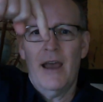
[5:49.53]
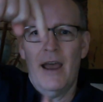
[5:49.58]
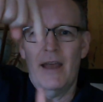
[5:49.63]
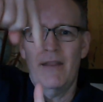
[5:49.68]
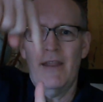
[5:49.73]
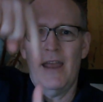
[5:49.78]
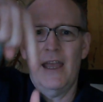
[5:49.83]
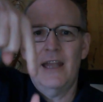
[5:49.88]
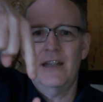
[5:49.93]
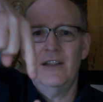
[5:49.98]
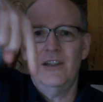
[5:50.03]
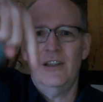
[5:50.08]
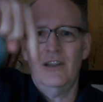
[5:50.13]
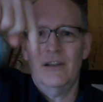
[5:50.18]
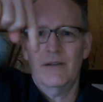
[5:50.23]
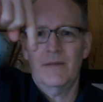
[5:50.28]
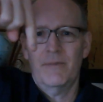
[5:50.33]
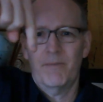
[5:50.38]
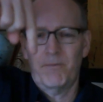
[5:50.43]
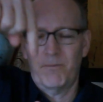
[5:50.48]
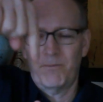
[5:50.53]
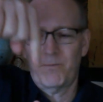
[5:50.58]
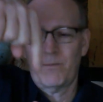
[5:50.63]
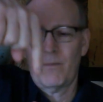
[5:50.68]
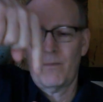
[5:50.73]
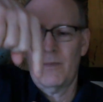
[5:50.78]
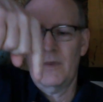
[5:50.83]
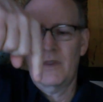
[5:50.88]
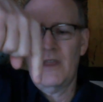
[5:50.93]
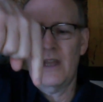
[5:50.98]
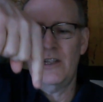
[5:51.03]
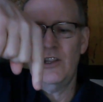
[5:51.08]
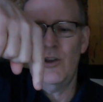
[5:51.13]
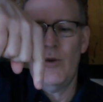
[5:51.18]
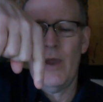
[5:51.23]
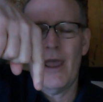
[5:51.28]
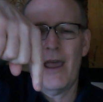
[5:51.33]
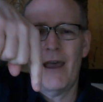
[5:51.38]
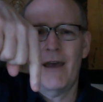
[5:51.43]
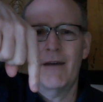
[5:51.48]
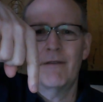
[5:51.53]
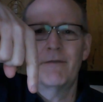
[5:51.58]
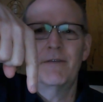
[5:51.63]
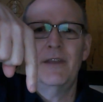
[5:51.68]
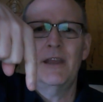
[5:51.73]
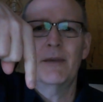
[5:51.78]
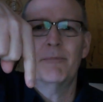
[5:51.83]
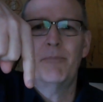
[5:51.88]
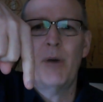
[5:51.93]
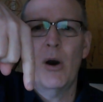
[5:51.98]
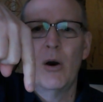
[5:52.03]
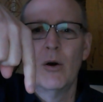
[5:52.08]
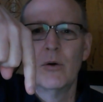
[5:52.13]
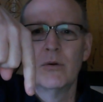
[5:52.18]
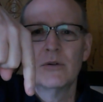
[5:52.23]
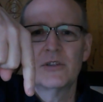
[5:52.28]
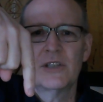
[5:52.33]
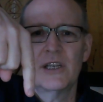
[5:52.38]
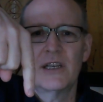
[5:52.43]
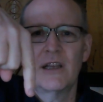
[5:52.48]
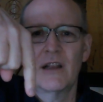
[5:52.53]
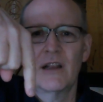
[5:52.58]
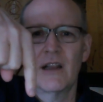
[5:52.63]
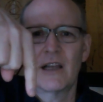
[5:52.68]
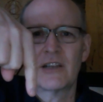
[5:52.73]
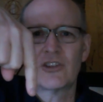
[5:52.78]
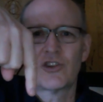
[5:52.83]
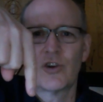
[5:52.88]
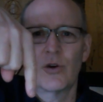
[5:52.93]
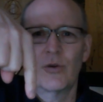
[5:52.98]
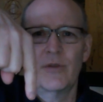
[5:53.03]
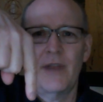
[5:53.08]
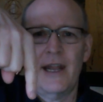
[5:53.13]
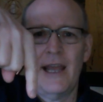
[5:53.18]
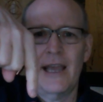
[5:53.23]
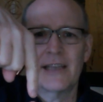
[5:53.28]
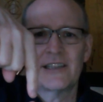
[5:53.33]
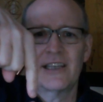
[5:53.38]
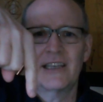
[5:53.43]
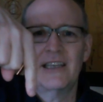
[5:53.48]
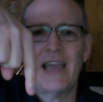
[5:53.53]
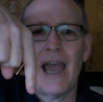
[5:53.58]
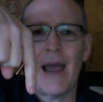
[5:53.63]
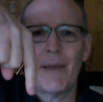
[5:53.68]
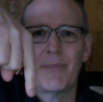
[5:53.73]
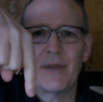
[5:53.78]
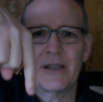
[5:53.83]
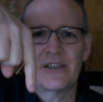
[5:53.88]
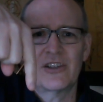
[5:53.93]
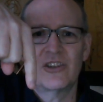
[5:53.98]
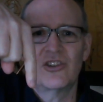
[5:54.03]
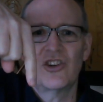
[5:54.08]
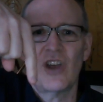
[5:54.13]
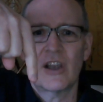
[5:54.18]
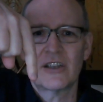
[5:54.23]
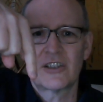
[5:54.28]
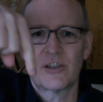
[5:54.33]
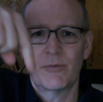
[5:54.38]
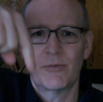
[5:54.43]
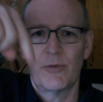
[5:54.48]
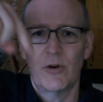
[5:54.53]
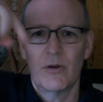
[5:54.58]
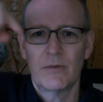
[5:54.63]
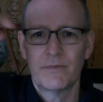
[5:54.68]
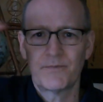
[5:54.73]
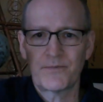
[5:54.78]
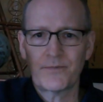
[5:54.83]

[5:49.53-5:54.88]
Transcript: And then, then you have the opposing electrode that has a gap that's adjustable.